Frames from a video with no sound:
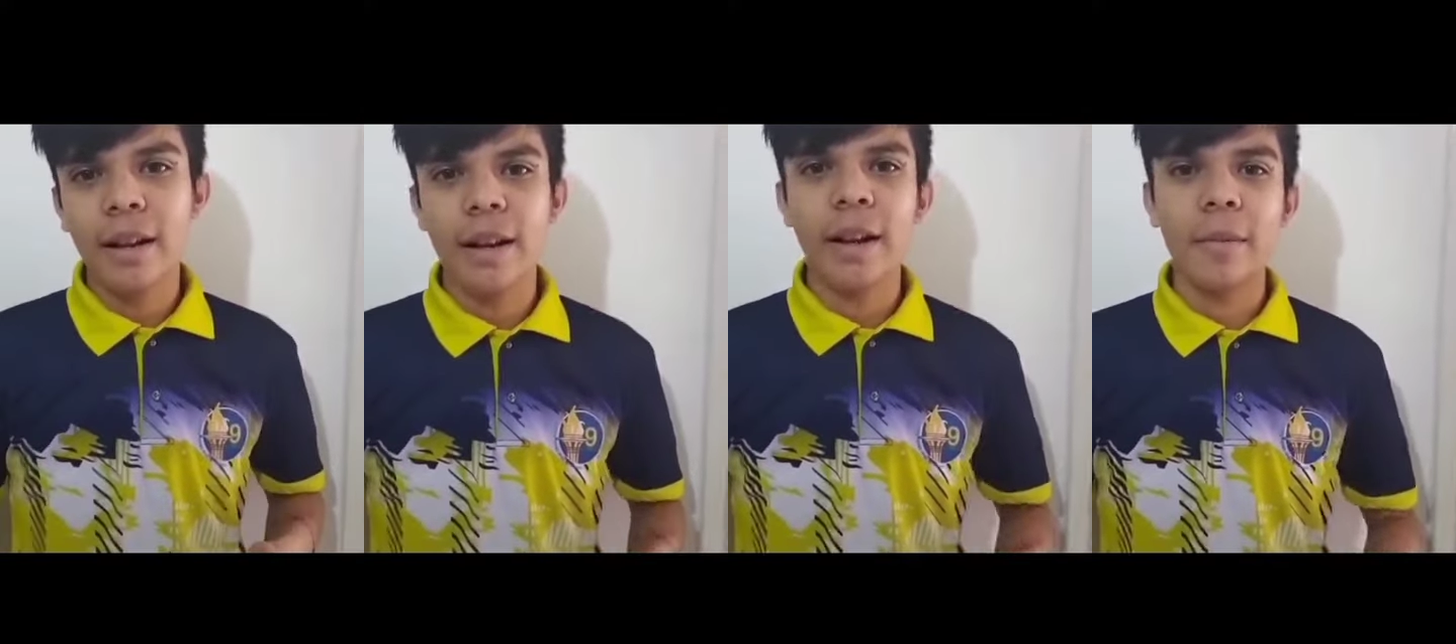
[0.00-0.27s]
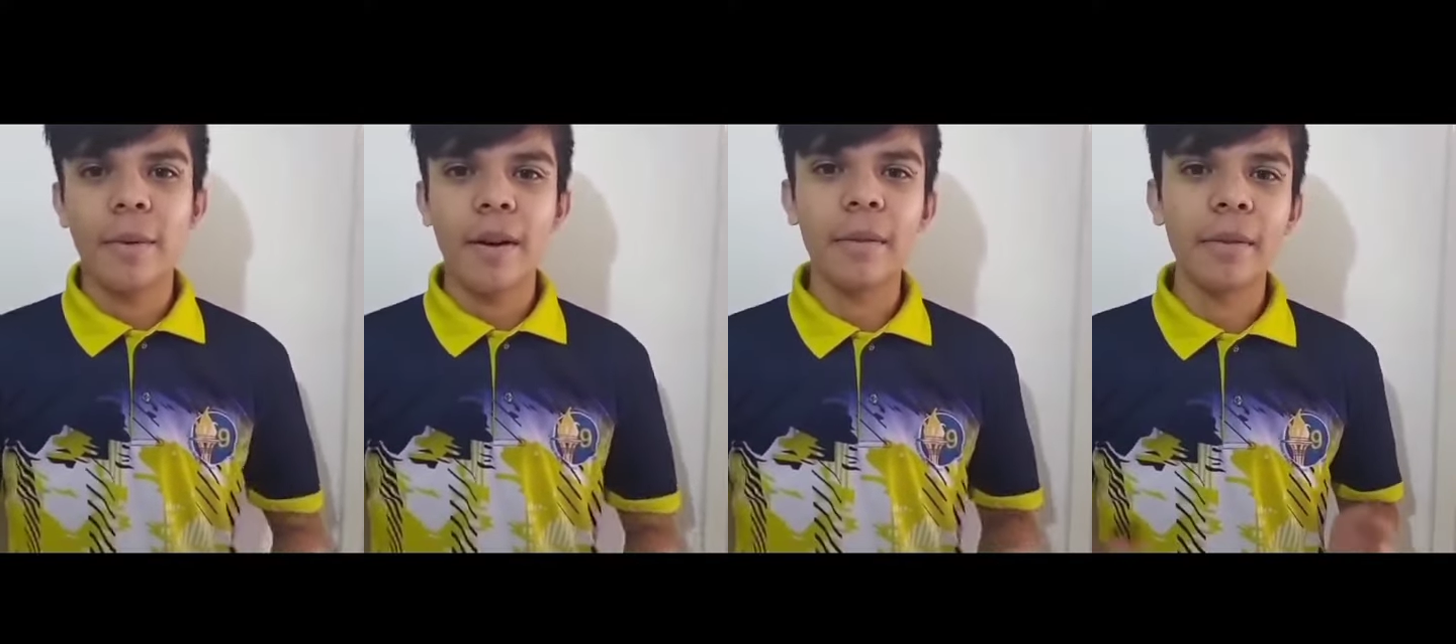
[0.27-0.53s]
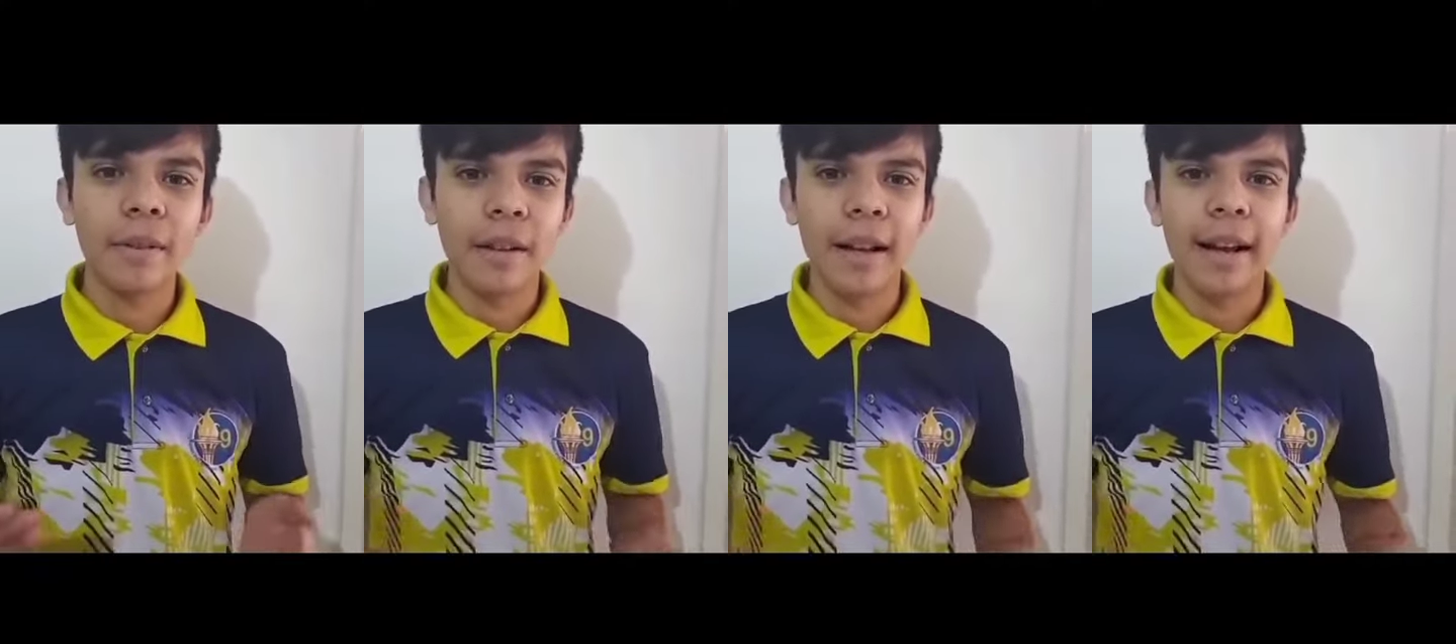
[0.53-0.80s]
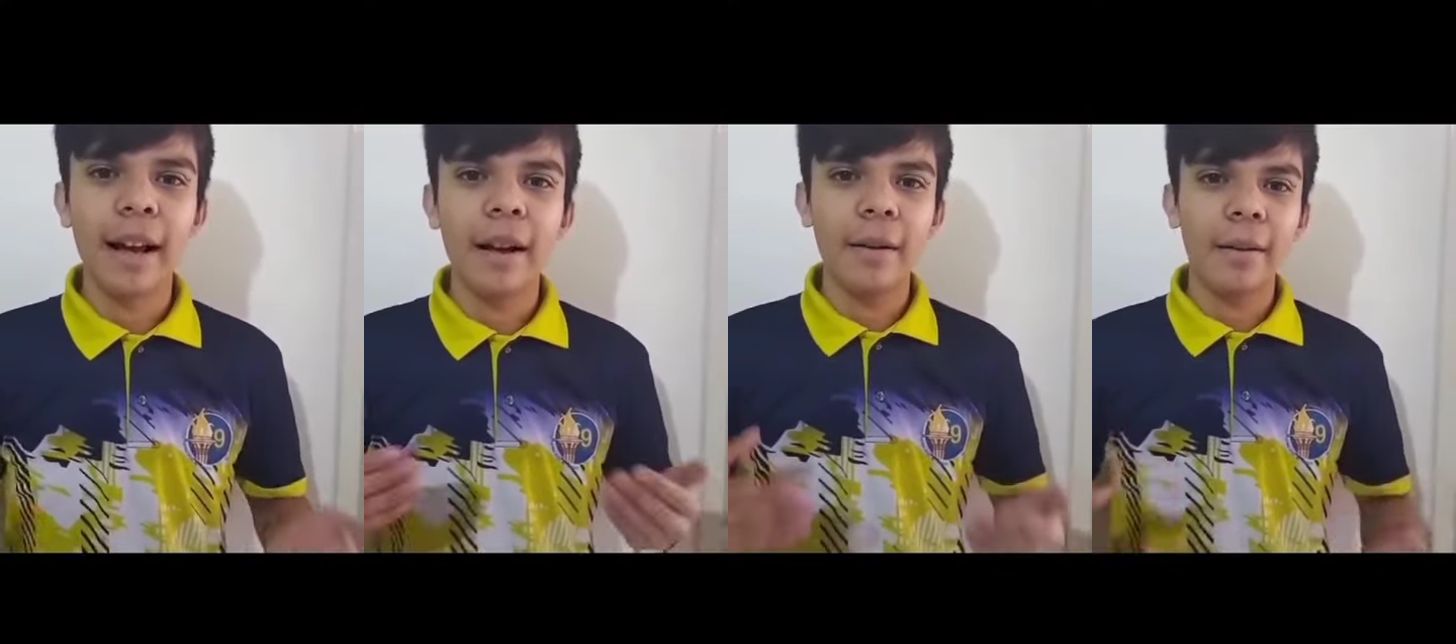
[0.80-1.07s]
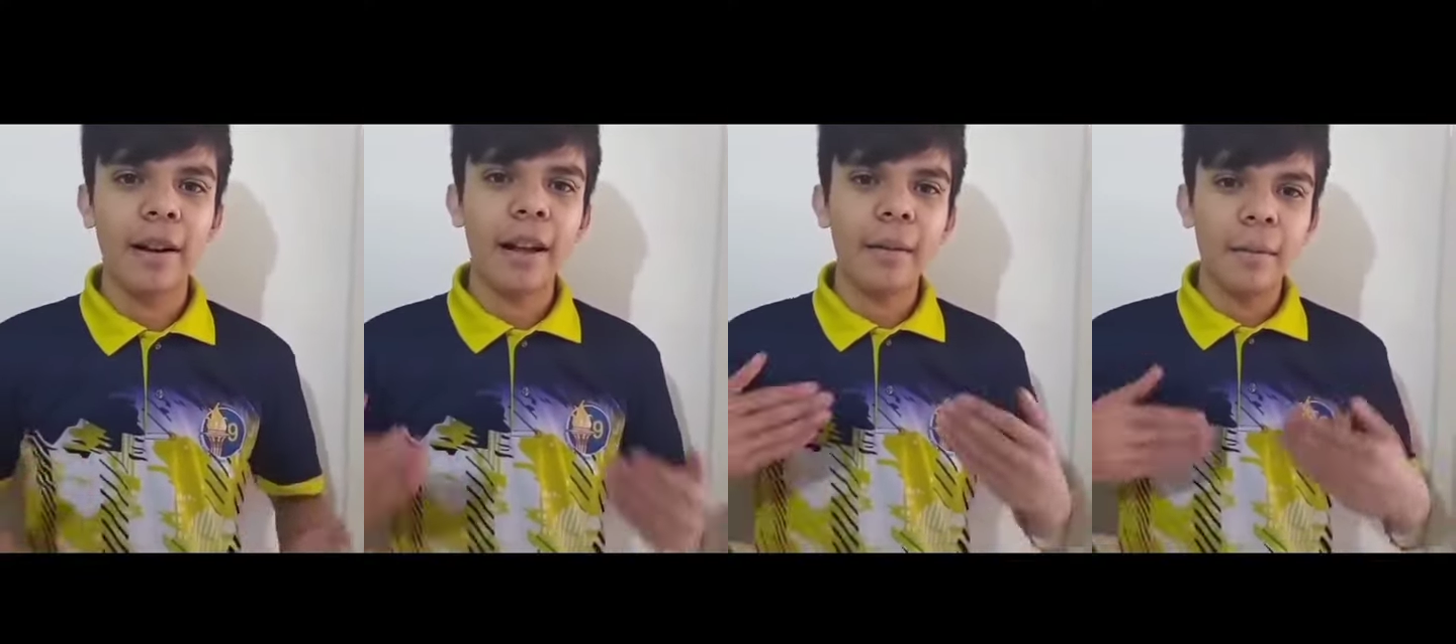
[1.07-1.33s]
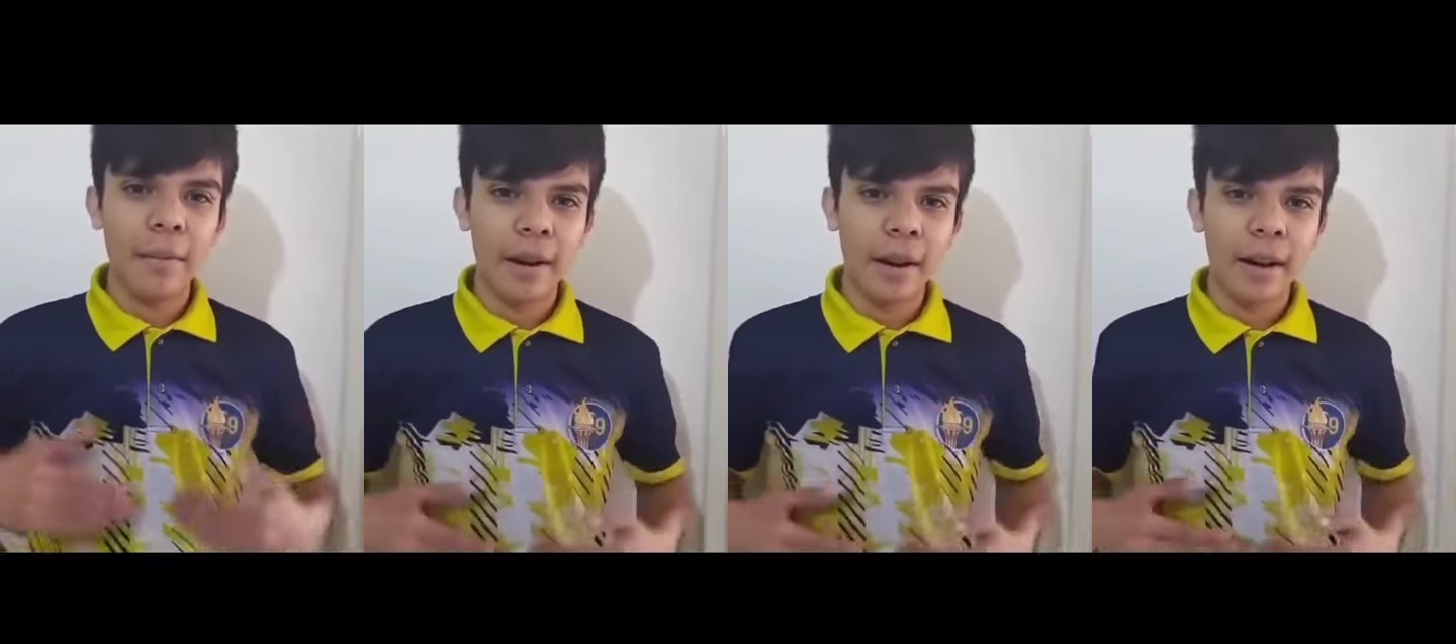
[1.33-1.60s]
So, what
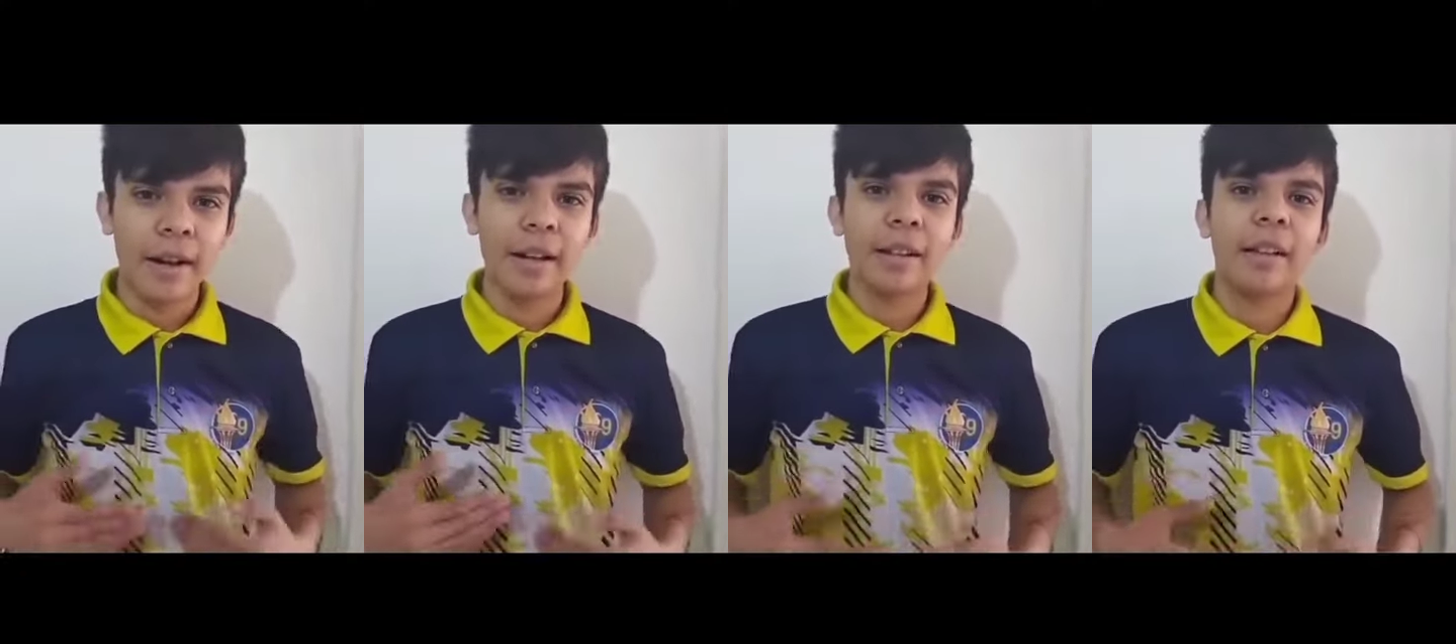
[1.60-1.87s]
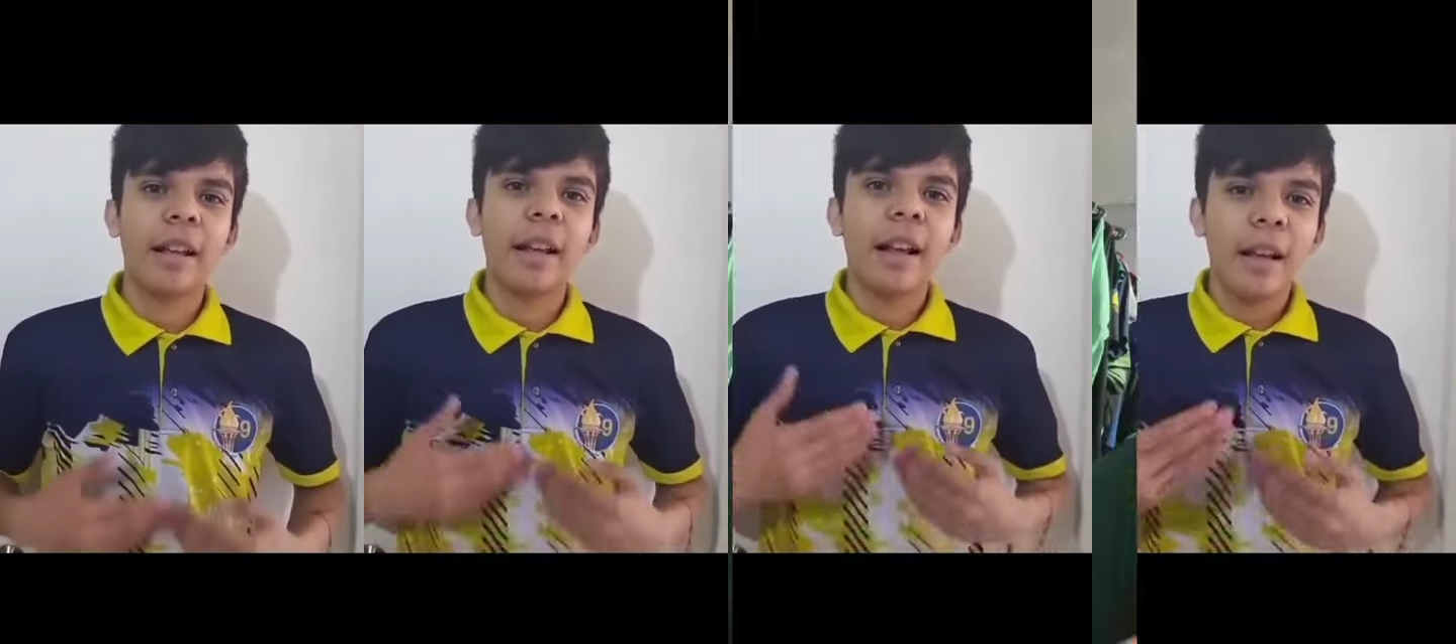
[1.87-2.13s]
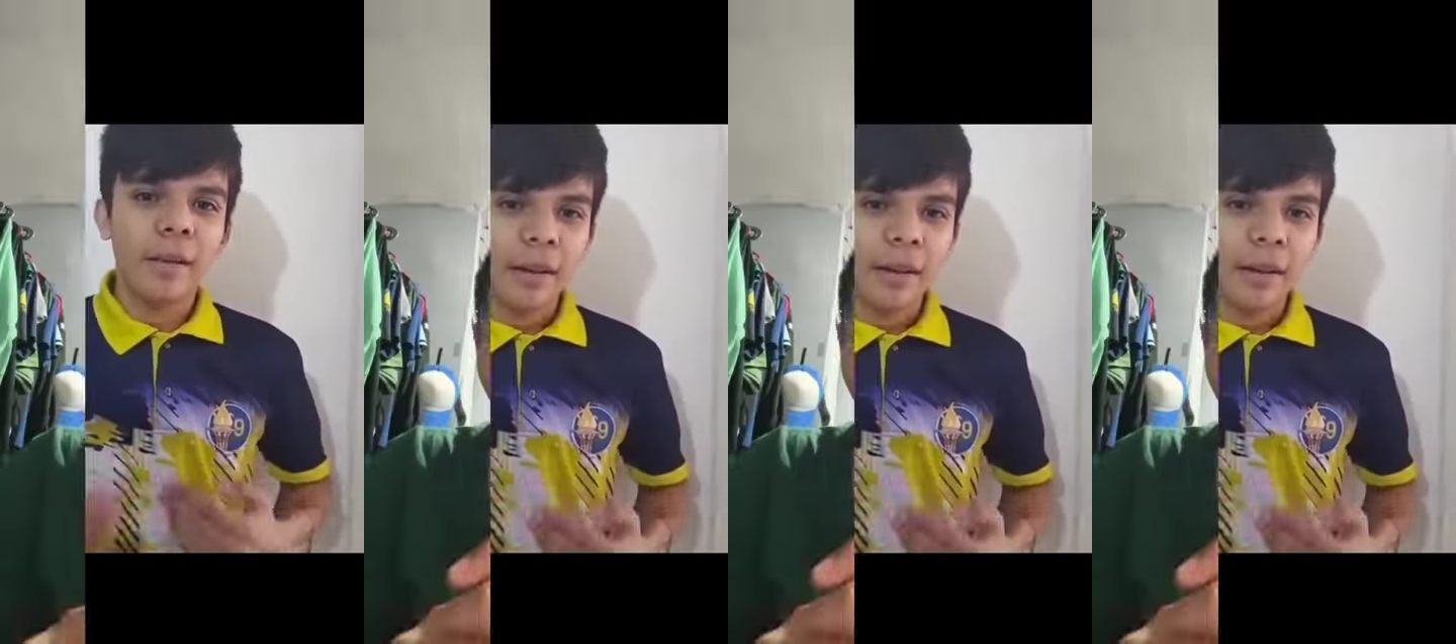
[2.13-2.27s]
happens next?